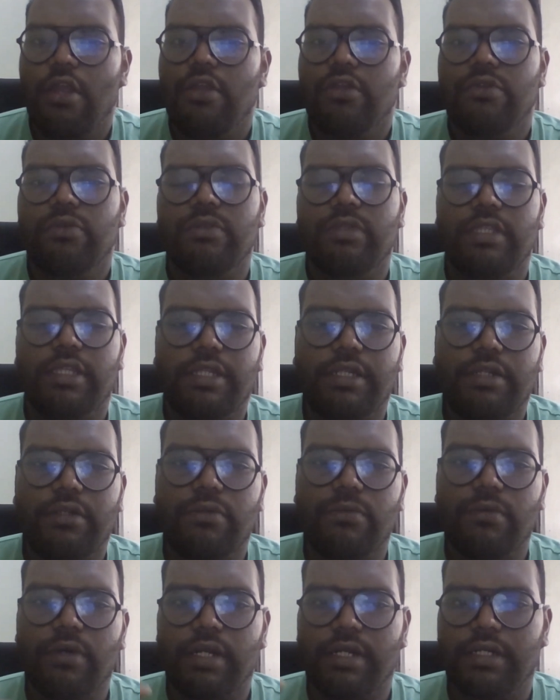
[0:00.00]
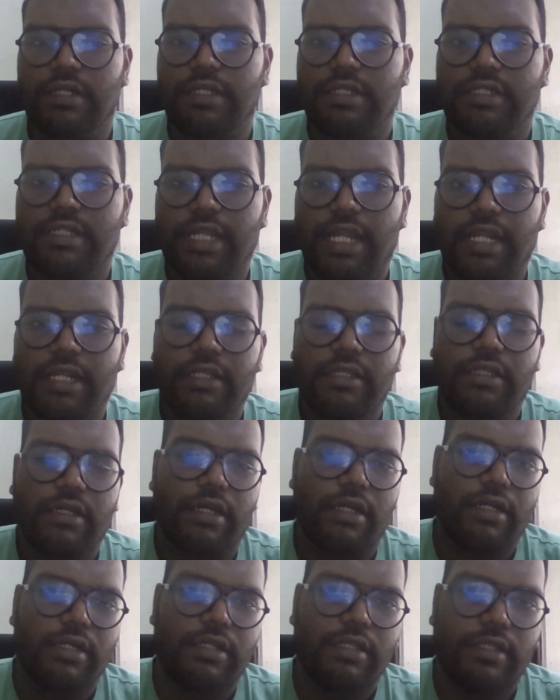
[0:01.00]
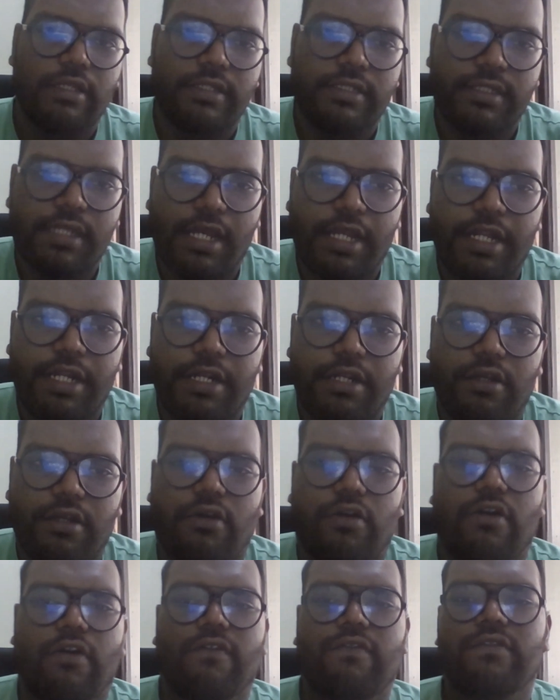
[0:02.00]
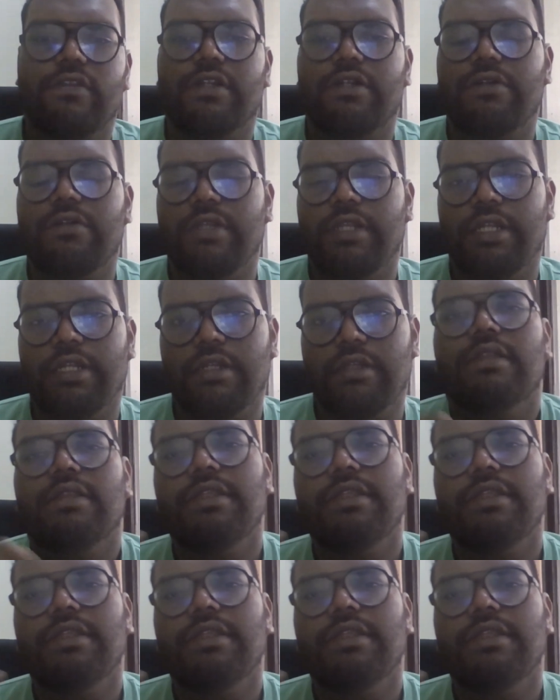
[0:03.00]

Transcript: You need to understand the other side of the trade.